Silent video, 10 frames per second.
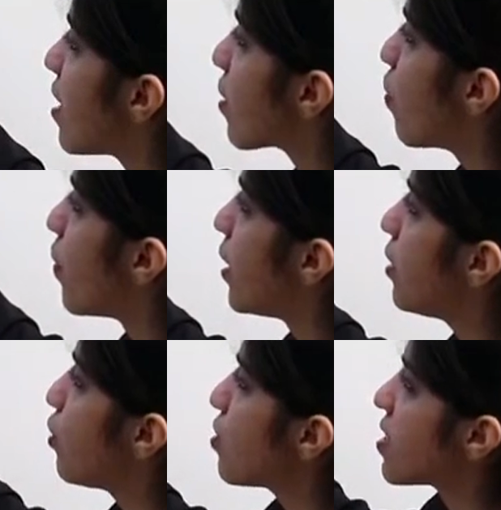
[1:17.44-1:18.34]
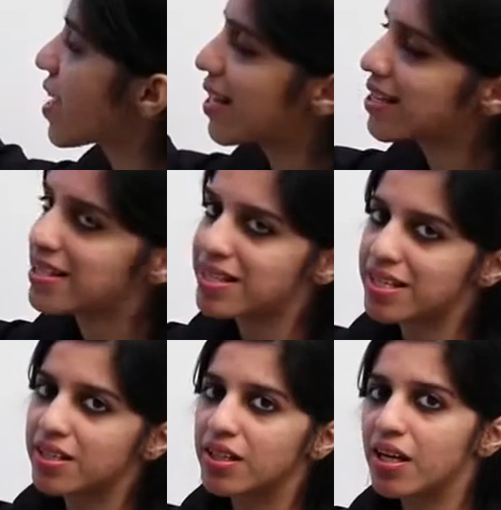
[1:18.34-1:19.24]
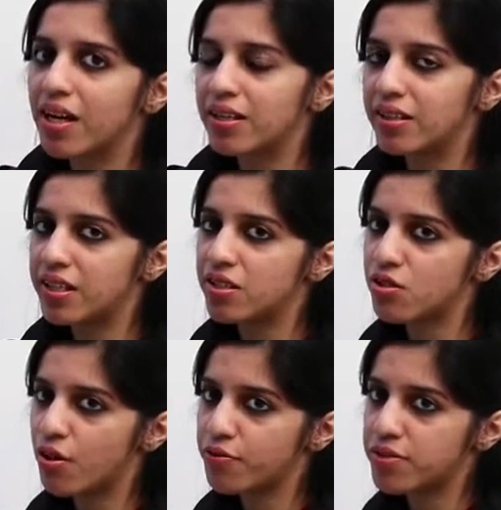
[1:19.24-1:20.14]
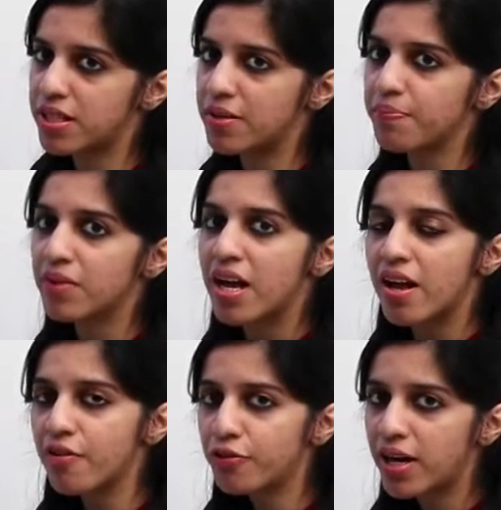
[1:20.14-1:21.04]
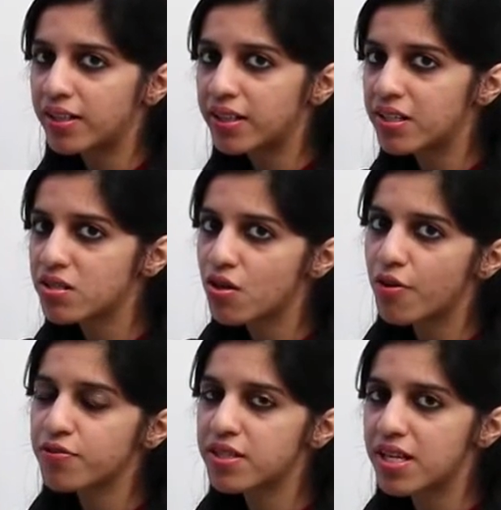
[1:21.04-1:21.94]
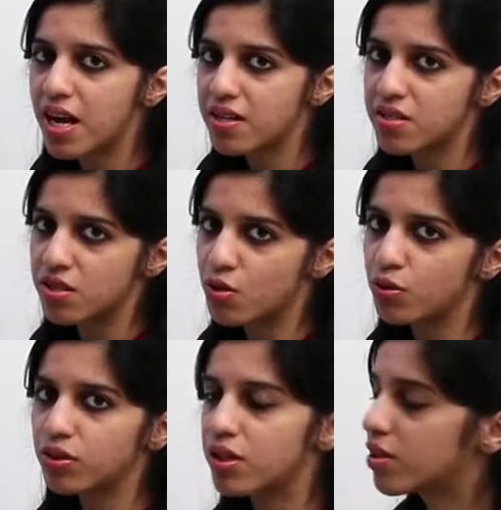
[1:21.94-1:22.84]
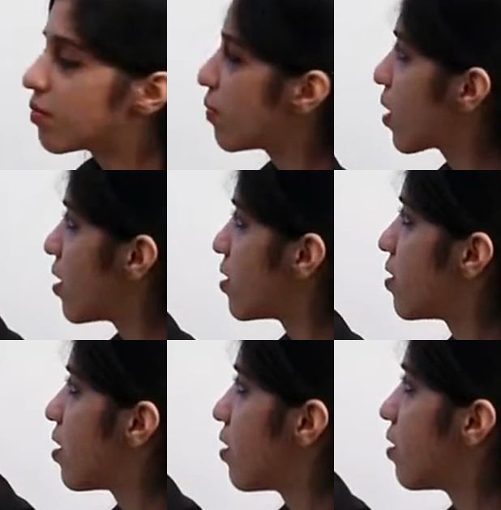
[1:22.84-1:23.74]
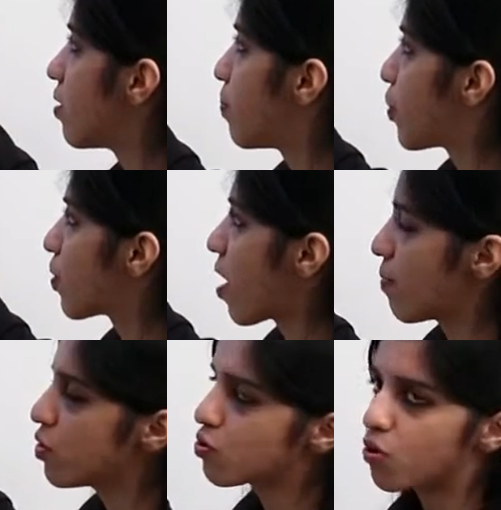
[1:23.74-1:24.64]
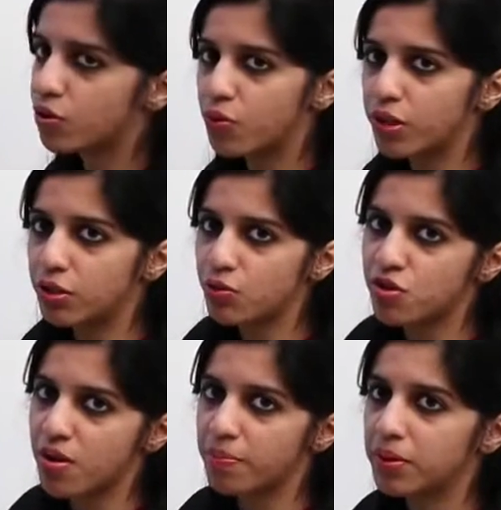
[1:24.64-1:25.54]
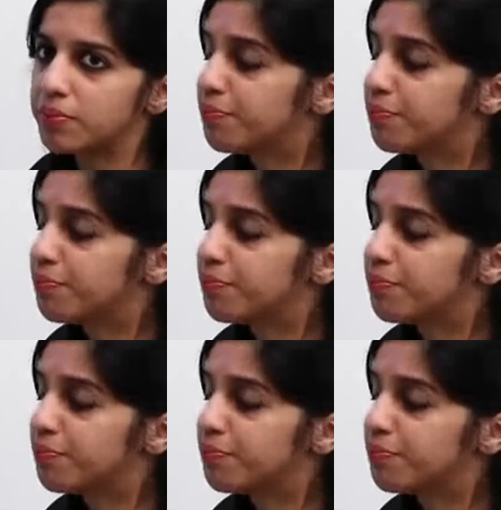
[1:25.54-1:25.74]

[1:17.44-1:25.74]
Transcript: we are going to check C, the contents of C. If contents of C are 0, the program is not going to jump.